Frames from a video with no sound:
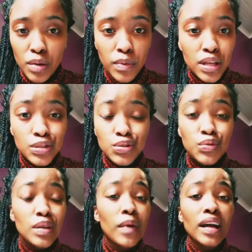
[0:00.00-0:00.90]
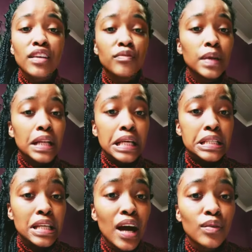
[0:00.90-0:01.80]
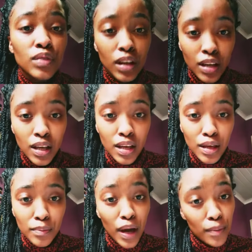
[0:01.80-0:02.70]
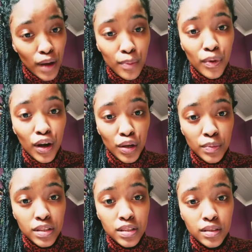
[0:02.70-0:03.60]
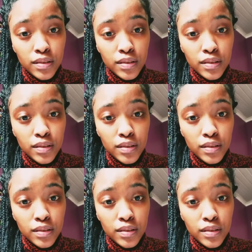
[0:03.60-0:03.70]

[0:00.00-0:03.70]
And may it scream, I have been let down by my parliament.